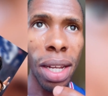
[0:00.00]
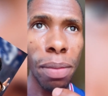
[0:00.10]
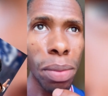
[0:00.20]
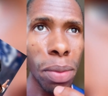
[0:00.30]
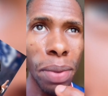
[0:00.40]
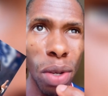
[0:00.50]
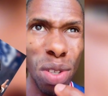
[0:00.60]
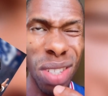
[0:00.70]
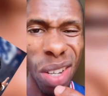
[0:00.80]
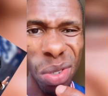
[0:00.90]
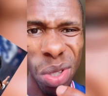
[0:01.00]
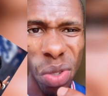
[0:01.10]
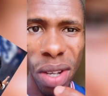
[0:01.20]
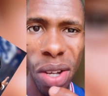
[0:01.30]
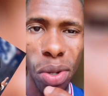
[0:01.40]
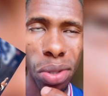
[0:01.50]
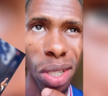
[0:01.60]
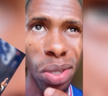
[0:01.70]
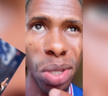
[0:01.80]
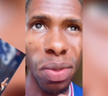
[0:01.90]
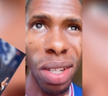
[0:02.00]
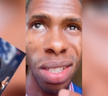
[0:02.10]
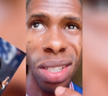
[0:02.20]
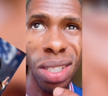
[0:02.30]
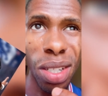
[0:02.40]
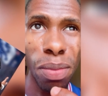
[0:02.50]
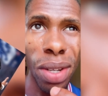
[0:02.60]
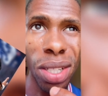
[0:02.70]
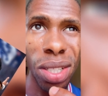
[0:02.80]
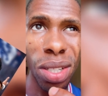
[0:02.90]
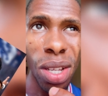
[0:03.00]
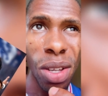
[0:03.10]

maybe pair with Thiago Silva, or Thiago Silva sits in the bench.